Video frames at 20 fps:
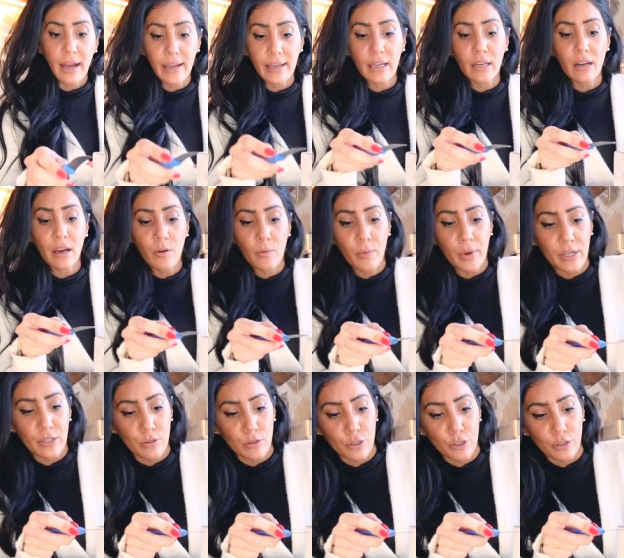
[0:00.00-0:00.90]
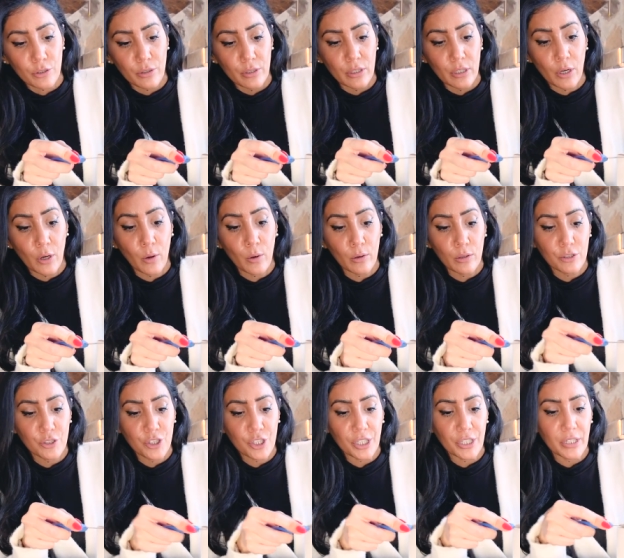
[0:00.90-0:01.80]
I cannot wait to show you the whole
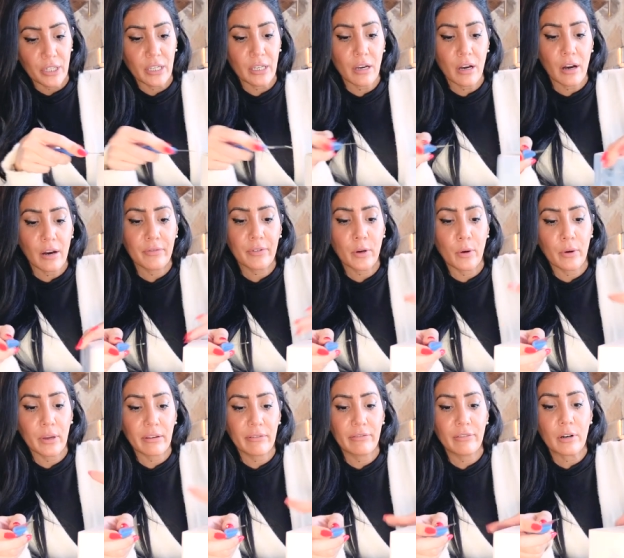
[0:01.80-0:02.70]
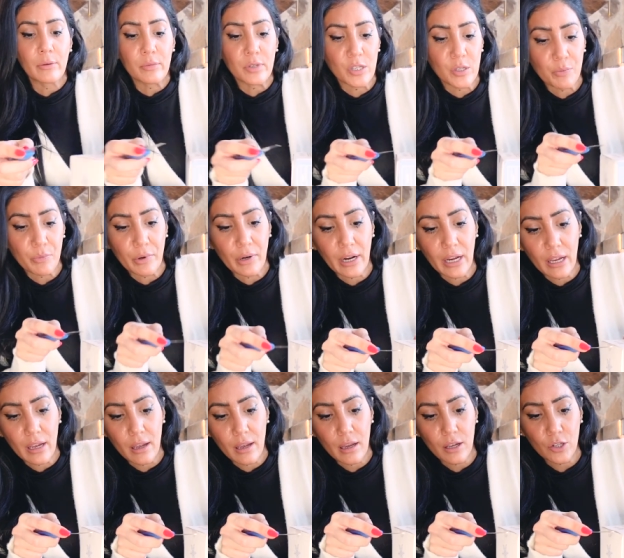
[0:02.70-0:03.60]
journey of going from
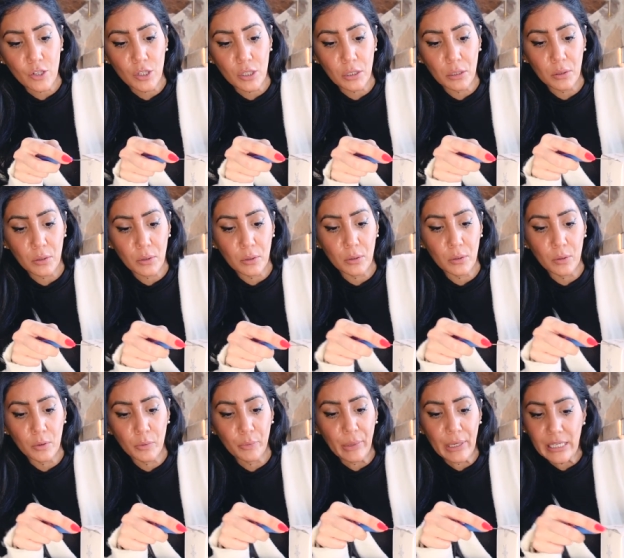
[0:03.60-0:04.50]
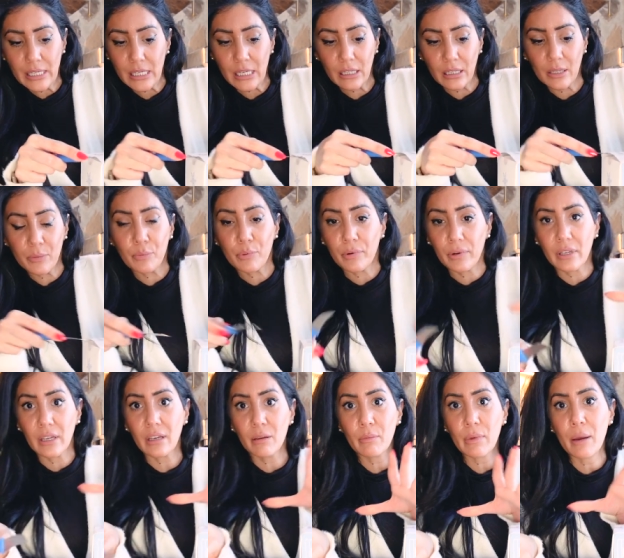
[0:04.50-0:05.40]
spring to basically
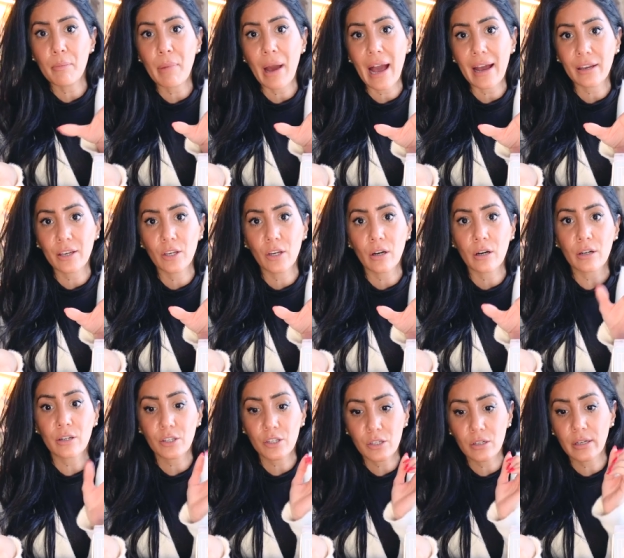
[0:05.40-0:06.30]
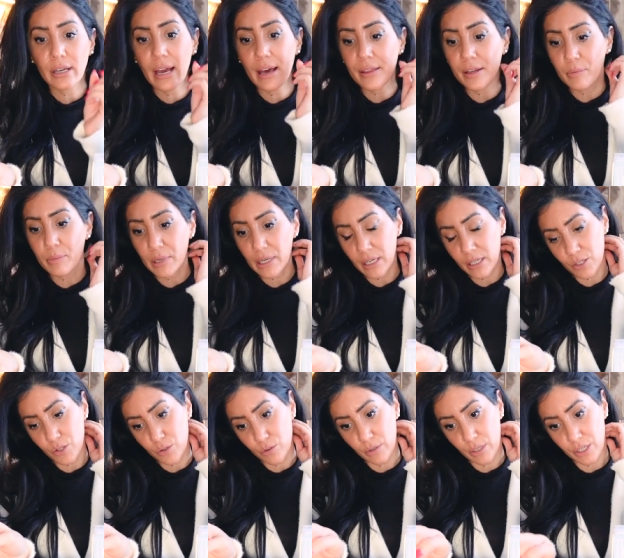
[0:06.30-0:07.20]
bringing my backyard together, because
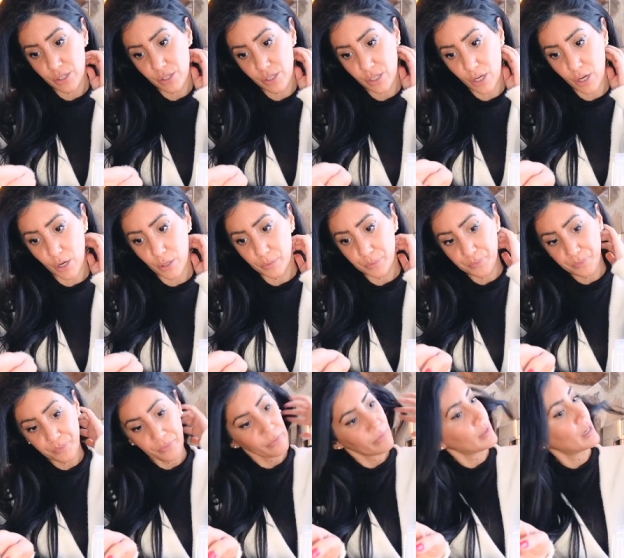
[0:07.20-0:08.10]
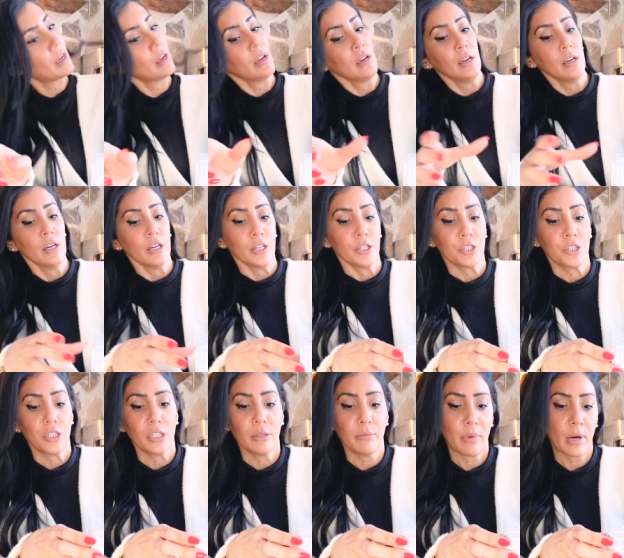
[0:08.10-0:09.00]
2 years ago,
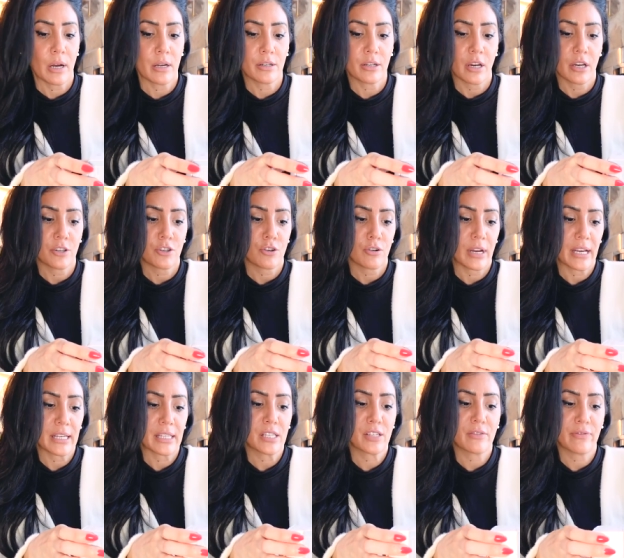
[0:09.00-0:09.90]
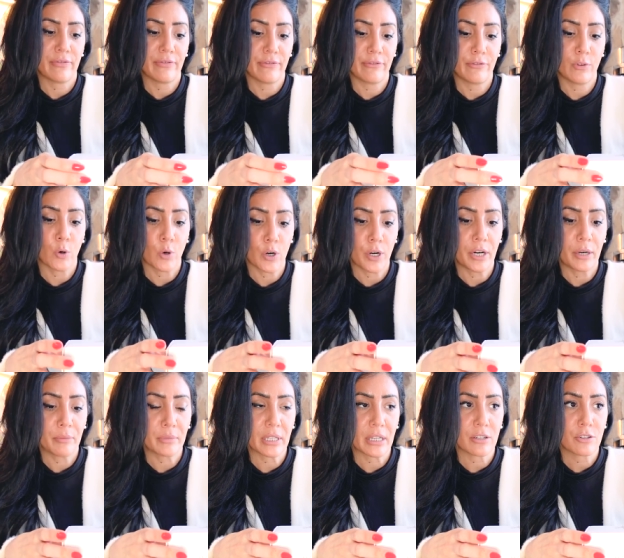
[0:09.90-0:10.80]
Jimon
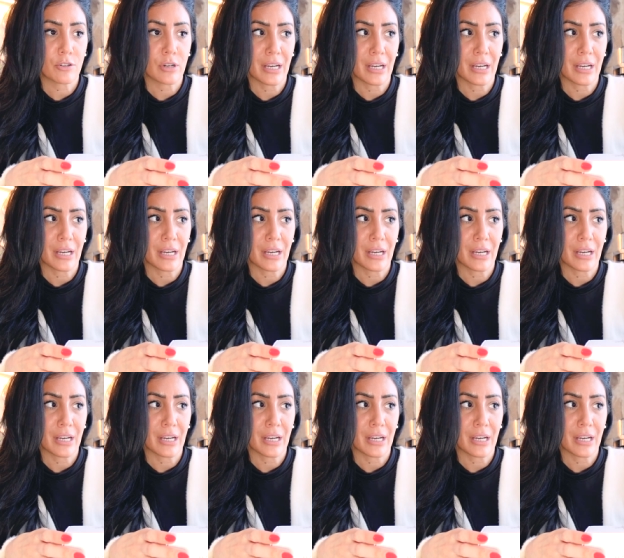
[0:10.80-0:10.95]
transformed the